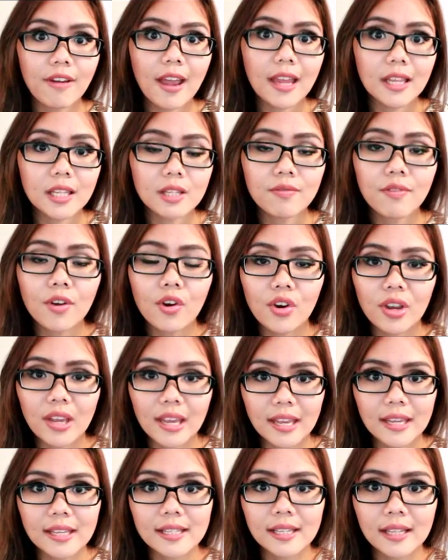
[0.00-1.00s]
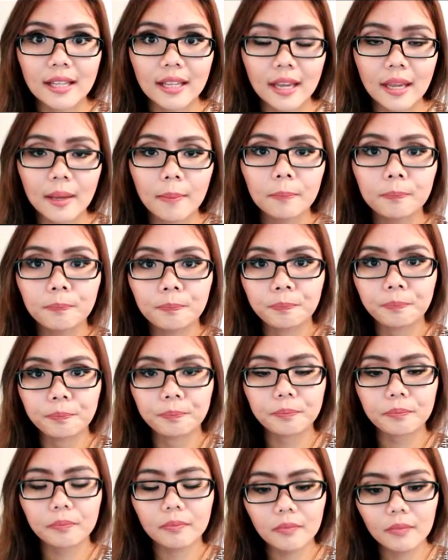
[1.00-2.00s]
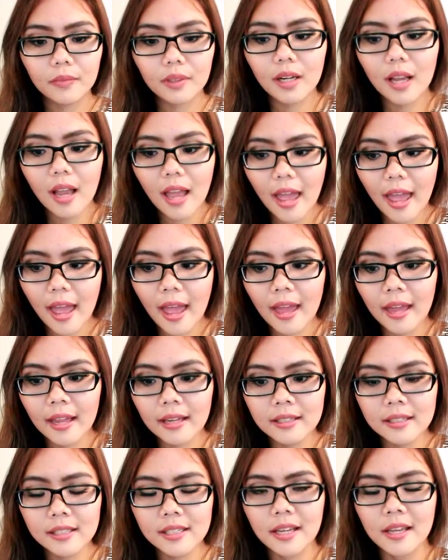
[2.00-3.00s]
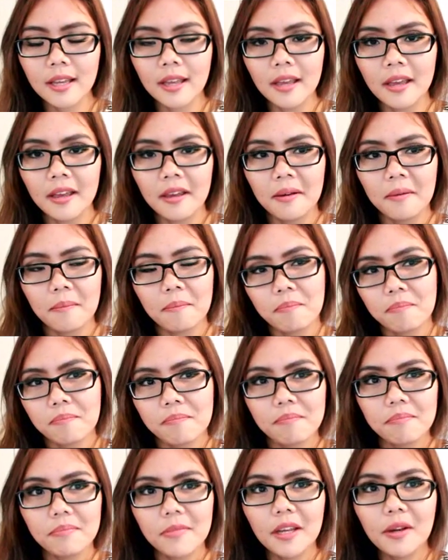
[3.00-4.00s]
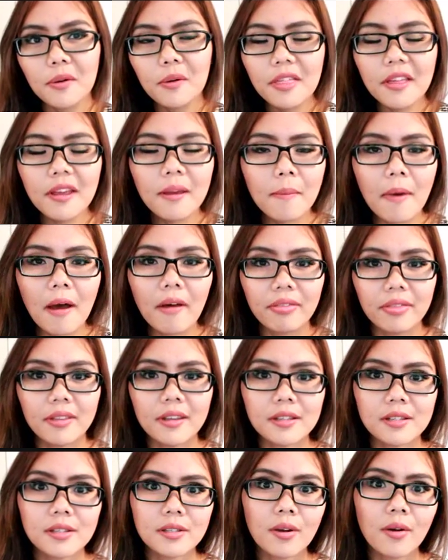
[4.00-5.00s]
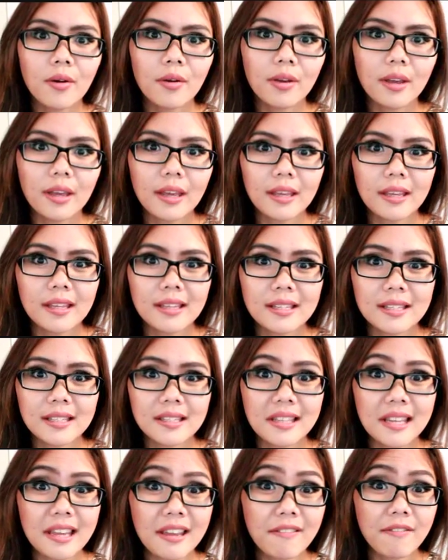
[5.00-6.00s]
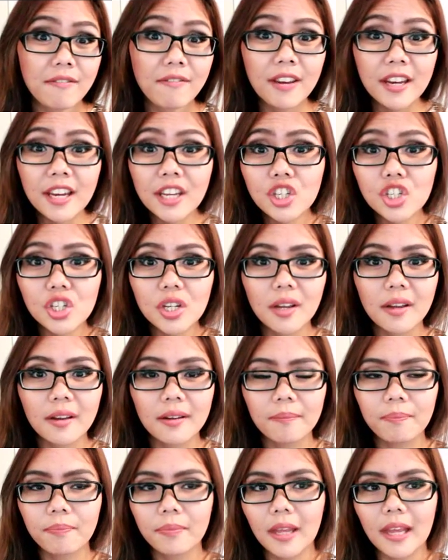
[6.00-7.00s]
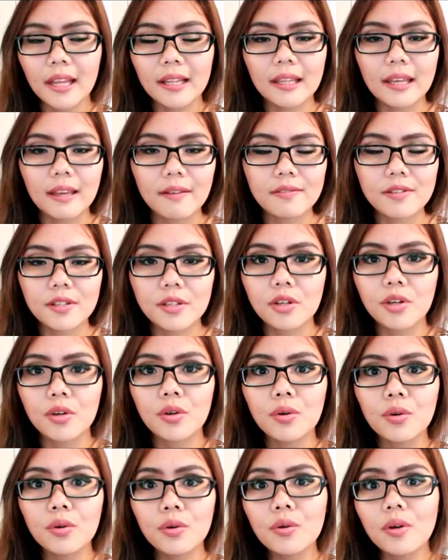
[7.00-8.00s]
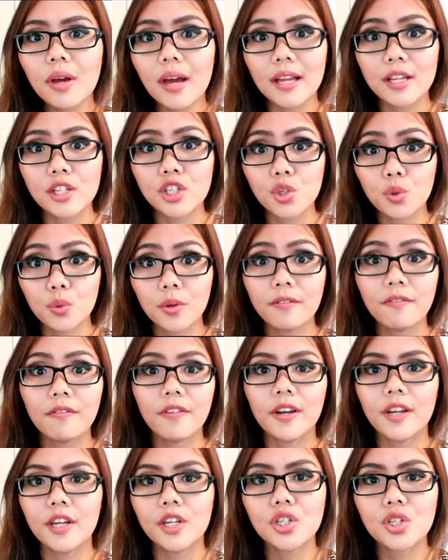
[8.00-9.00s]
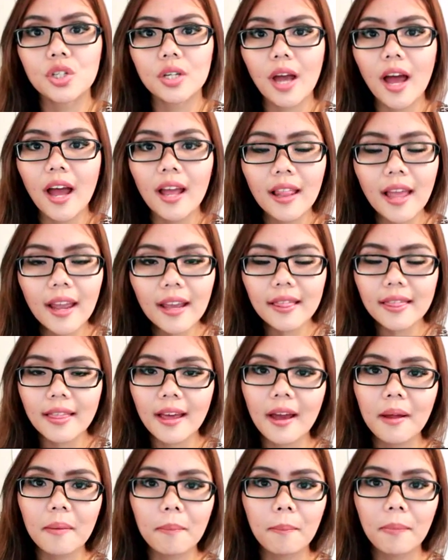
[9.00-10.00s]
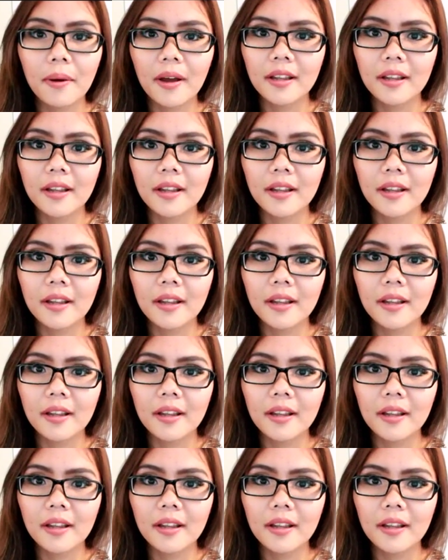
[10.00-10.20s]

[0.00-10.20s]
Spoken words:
fades very easily. And the good thing about this though is the finish. It gives you a dewy finish. I like that,